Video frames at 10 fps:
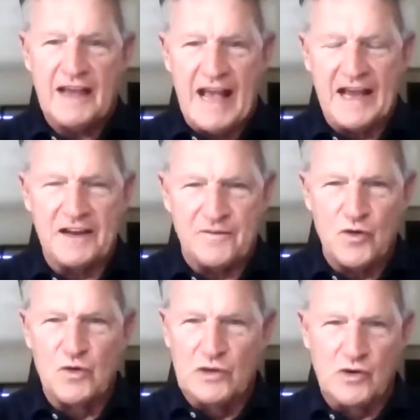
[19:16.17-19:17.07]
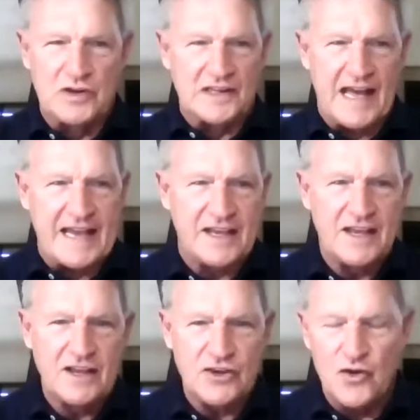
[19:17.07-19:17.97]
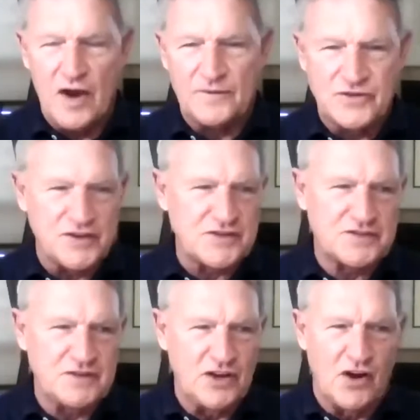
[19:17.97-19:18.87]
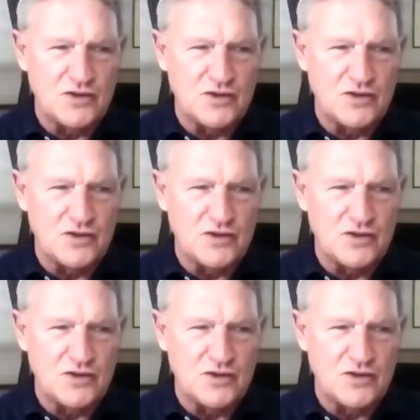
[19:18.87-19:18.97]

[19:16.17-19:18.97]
And if you look like you have just,